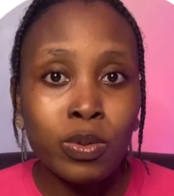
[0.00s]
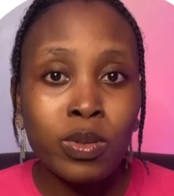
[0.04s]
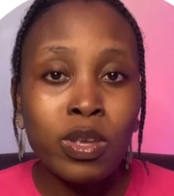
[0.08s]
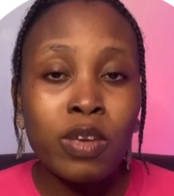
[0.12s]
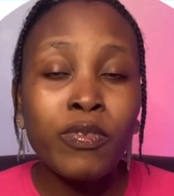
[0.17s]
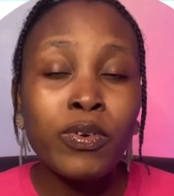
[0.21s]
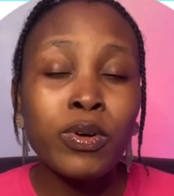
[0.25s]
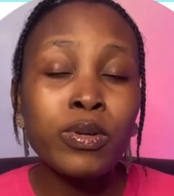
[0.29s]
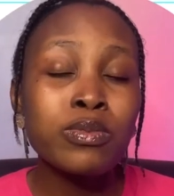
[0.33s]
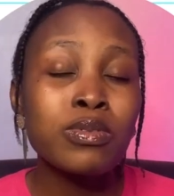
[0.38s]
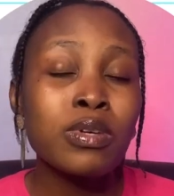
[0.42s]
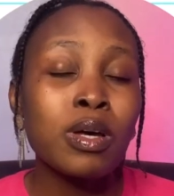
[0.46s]
If
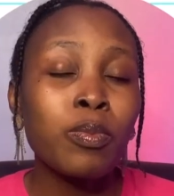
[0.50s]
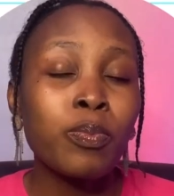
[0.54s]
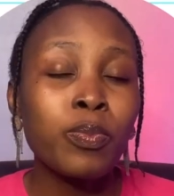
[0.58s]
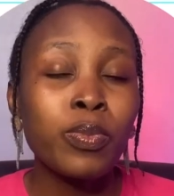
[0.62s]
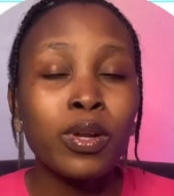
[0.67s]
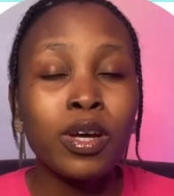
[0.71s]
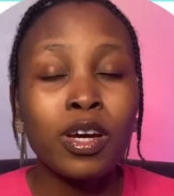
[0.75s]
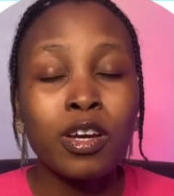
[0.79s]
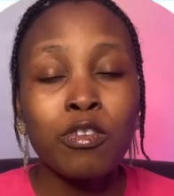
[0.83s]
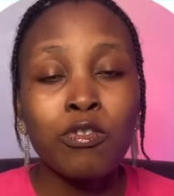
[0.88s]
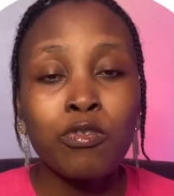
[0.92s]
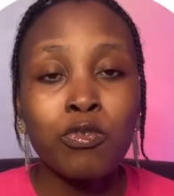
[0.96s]
I want to
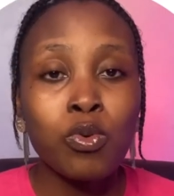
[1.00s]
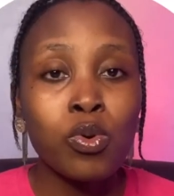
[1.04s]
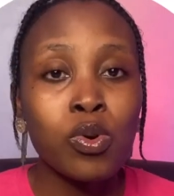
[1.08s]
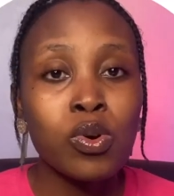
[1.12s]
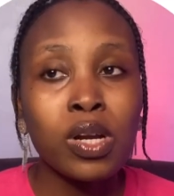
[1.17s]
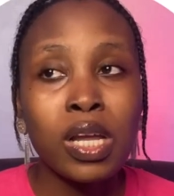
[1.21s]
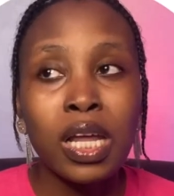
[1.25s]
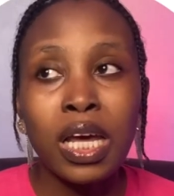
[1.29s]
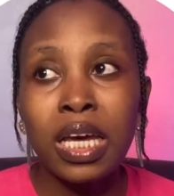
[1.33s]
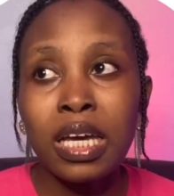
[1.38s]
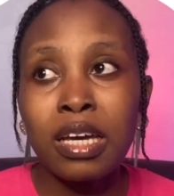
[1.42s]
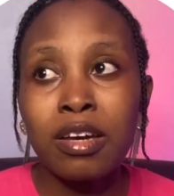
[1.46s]
apply for
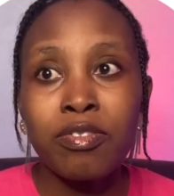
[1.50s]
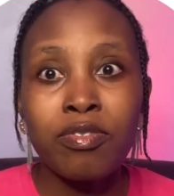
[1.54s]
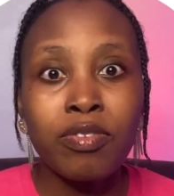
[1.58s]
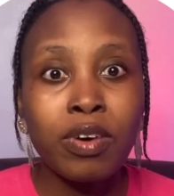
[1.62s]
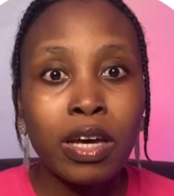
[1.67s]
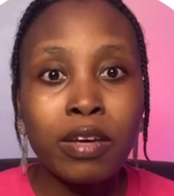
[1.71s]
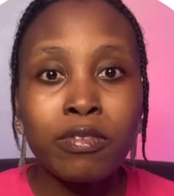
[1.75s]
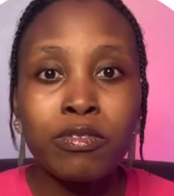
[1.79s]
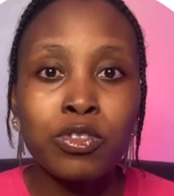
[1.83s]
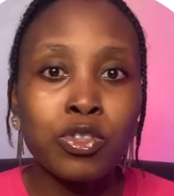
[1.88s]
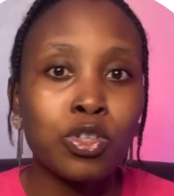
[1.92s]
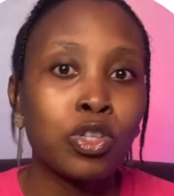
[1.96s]
like
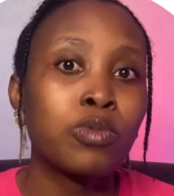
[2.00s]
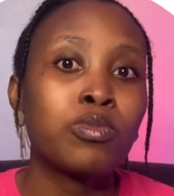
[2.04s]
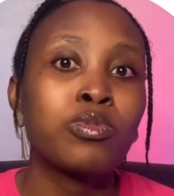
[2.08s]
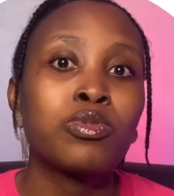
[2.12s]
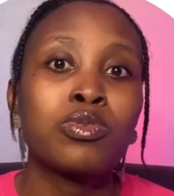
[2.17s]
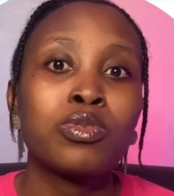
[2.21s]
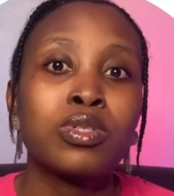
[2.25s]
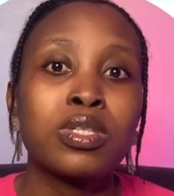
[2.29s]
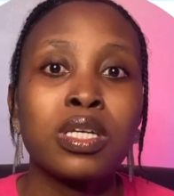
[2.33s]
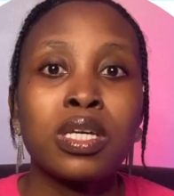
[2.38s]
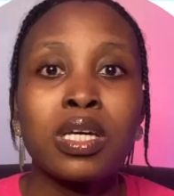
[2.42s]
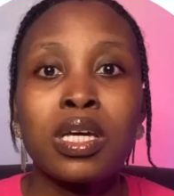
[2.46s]
5 jobs
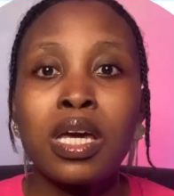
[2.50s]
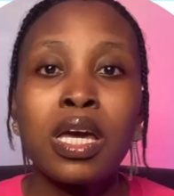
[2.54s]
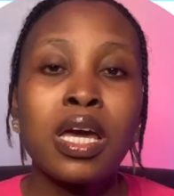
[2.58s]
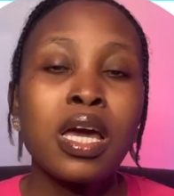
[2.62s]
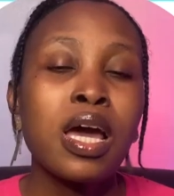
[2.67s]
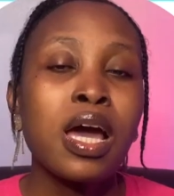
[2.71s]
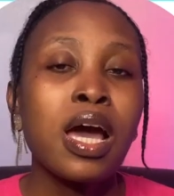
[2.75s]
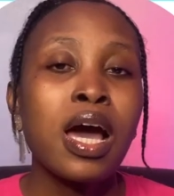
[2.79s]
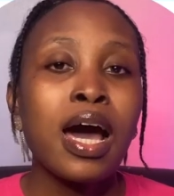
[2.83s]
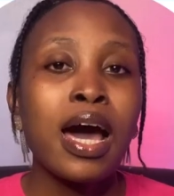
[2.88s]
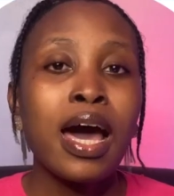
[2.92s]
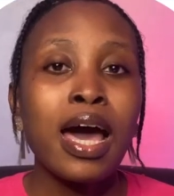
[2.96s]
today,
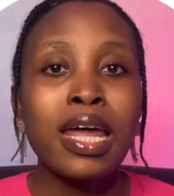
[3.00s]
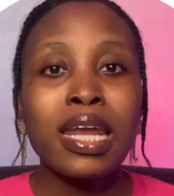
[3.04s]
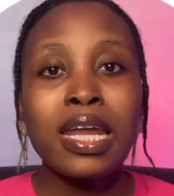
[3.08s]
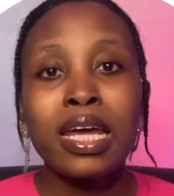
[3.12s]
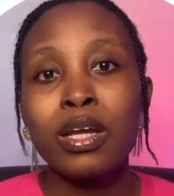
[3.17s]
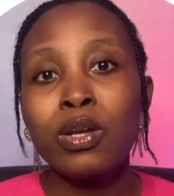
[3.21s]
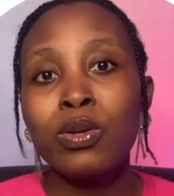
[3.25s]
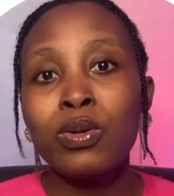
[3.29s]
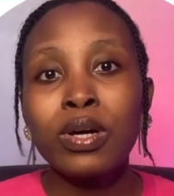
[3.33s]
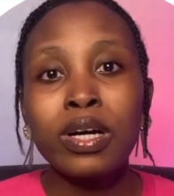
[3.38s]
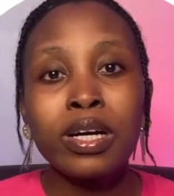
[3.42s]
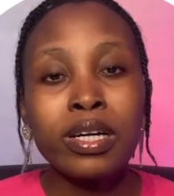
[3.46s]
and I
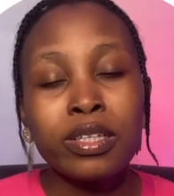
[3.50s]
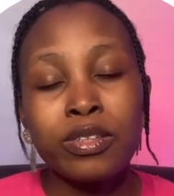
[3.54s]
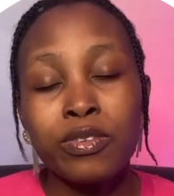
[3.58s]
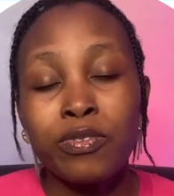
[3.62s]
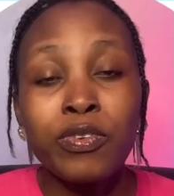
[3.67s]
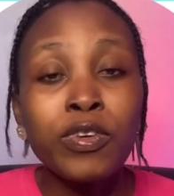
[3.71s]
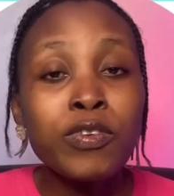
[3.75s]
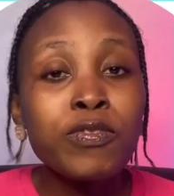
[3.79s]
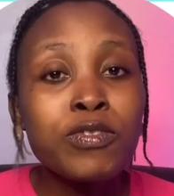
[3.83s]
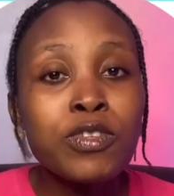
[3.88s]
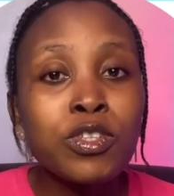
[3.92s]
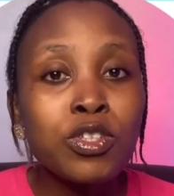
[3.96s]
look at
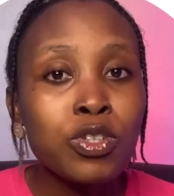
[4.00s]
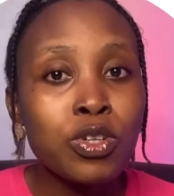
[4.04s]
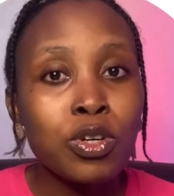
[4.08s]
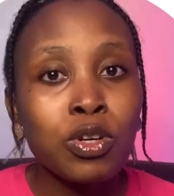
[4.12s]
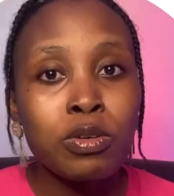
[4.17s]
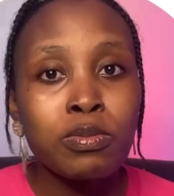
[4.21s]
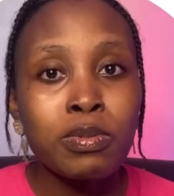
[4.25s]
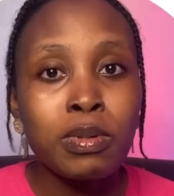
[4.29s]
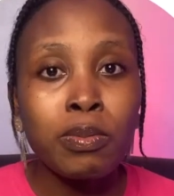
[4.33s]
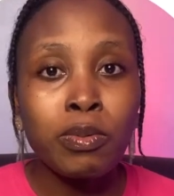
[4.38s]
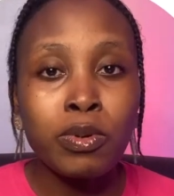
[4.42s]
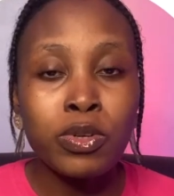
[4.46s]
50
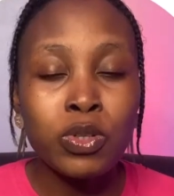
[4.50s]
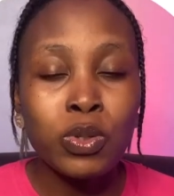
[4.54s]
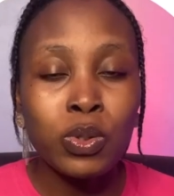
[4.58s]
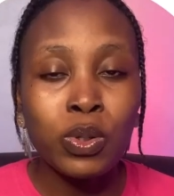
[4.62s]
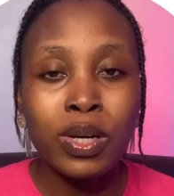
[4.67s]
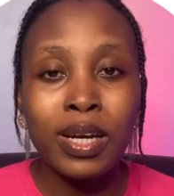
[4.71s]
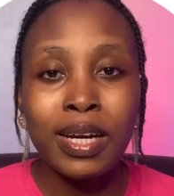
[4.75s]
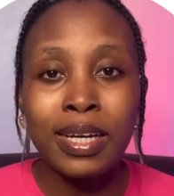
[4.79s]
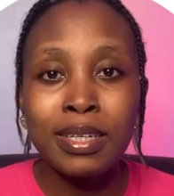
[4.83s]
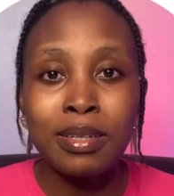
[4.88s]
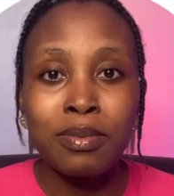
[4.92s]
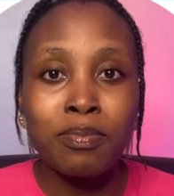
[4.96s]
jobs, I'm going to look
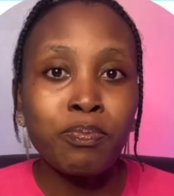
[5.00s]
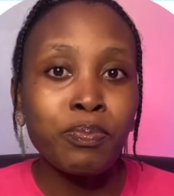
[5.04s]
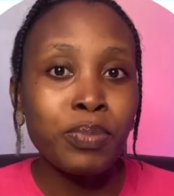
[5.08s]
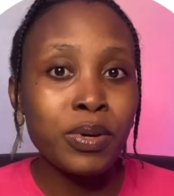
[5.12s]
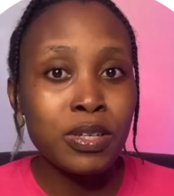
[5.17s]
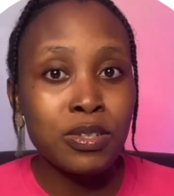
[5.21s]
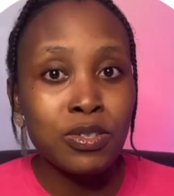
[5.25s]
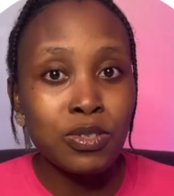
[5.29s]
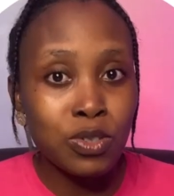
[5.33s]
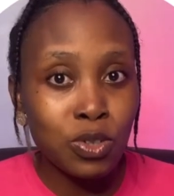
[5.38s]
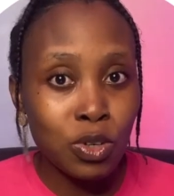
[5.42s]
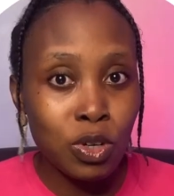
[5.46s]
at the
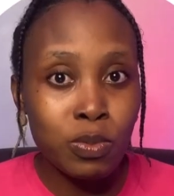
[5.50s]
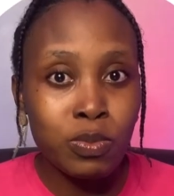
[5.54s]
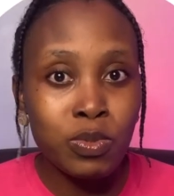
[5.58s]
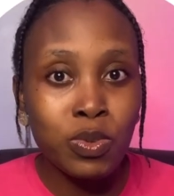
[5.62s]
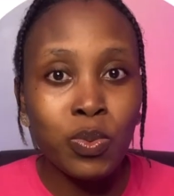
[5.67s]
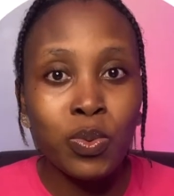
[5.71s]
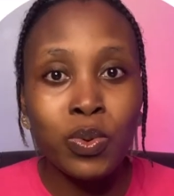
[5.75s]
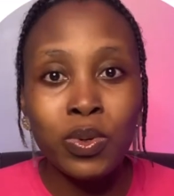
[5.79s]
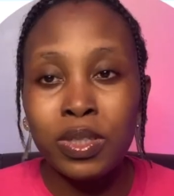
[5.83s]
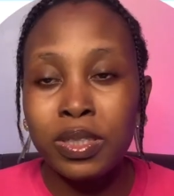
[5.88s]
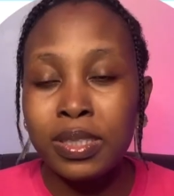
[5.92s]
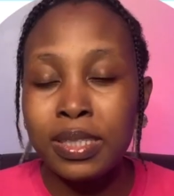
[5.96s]
best jobs,
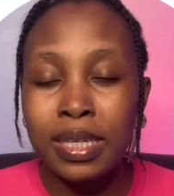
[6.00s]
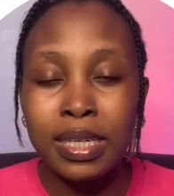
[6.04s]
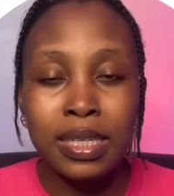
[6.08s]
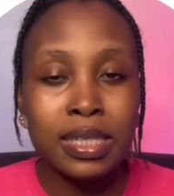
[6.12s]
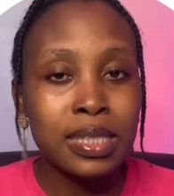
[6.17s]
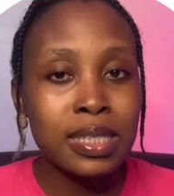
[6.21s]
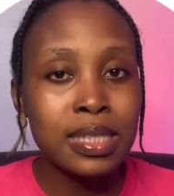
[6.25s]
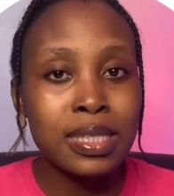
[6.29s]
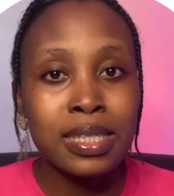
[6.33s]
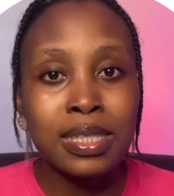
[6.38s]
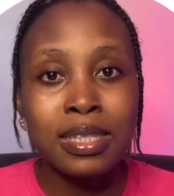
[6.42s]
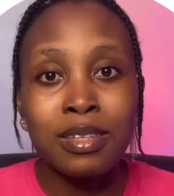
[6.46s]
the
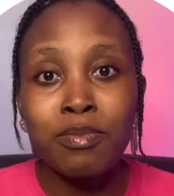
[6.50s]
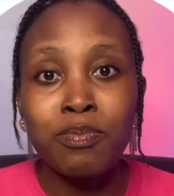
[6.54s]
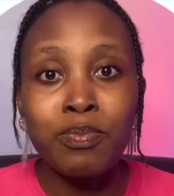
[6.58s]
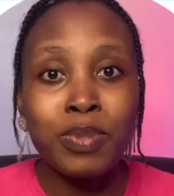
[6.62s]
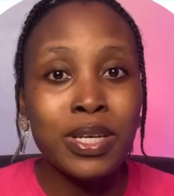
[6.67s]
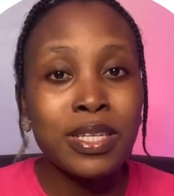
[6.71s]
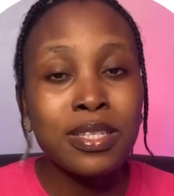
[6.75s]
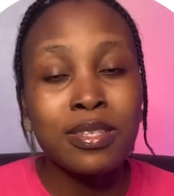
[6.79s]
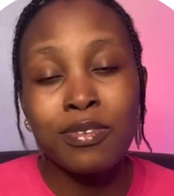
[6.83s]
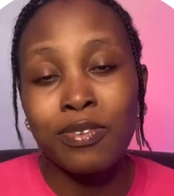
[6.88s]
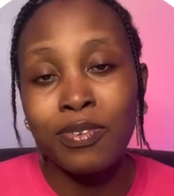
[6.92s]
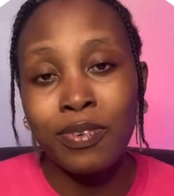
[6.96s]

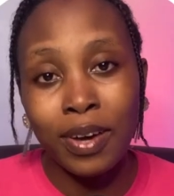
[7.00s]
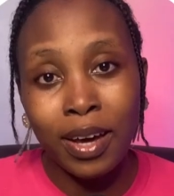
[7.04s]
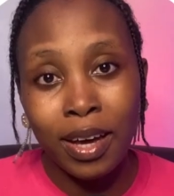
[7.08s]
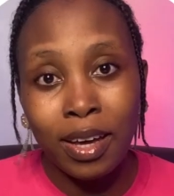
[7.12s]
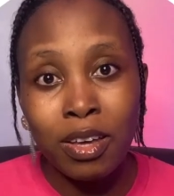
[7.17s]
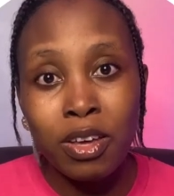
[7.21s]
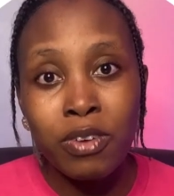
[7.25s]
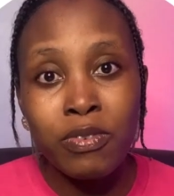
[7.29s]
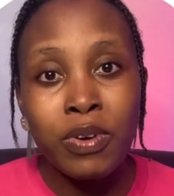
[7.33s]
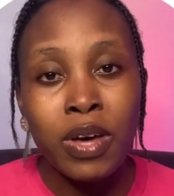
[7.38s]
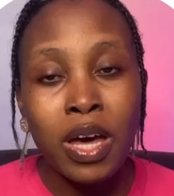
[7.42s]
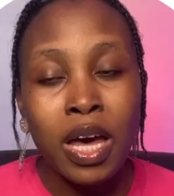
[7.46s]
best
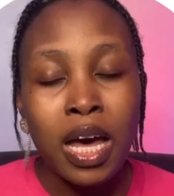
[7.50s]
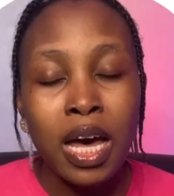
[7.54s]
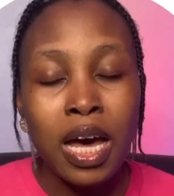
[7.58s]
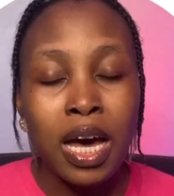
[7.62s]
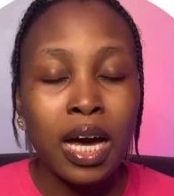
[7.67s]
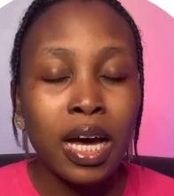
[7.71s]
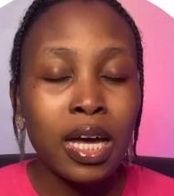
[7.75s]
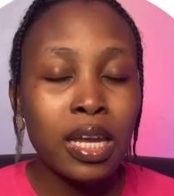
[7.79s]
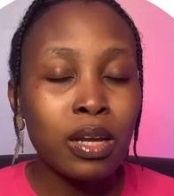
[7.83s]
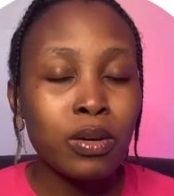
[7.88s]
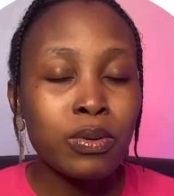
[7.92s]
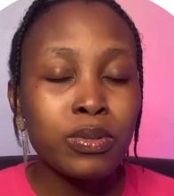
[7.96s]
5,
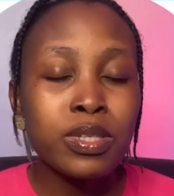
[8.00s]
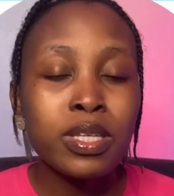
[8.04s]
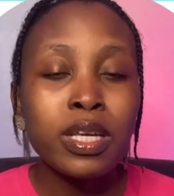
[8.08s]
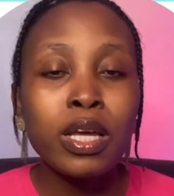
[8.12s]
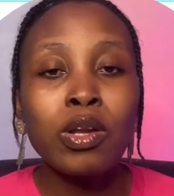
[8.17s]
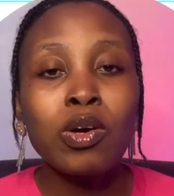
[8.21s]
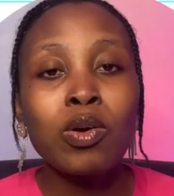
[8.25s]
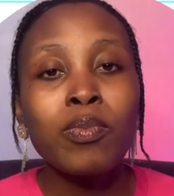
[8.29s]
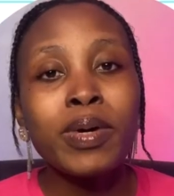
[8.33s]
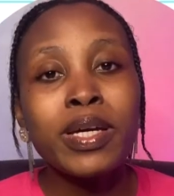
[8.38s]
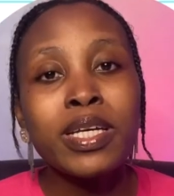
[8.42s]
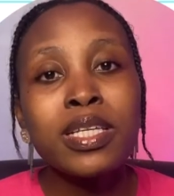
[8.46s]
and I'll
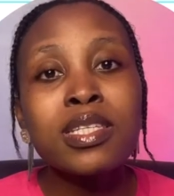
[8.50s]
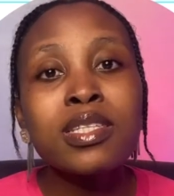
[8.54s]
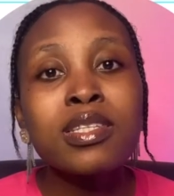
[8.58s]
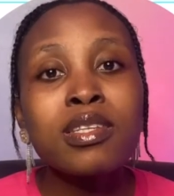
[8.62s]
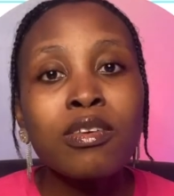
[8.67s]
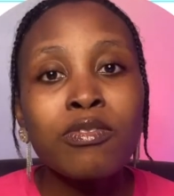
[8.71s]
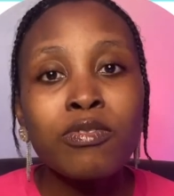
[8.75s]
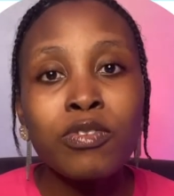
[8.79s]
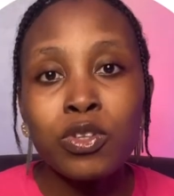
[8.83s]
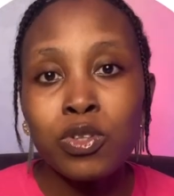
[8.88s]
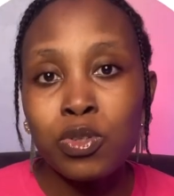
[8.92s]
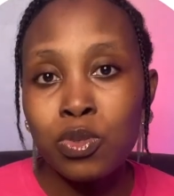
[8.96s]
tailor my
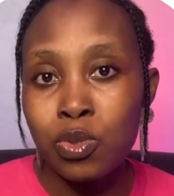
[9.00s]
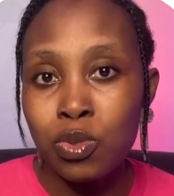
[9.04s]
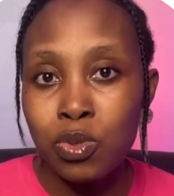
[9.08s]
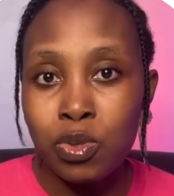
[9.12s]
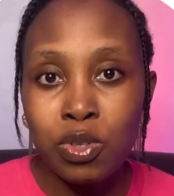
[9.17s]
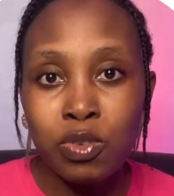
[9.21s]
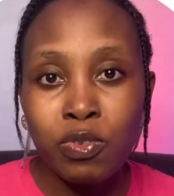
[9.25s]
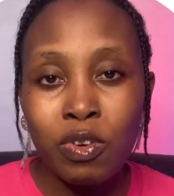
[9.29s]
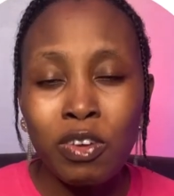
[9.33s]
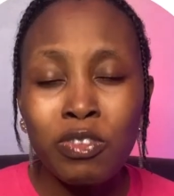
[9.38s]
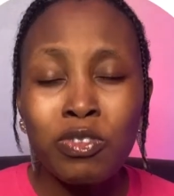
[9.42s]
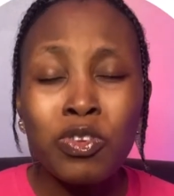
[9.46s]
CV to those 5.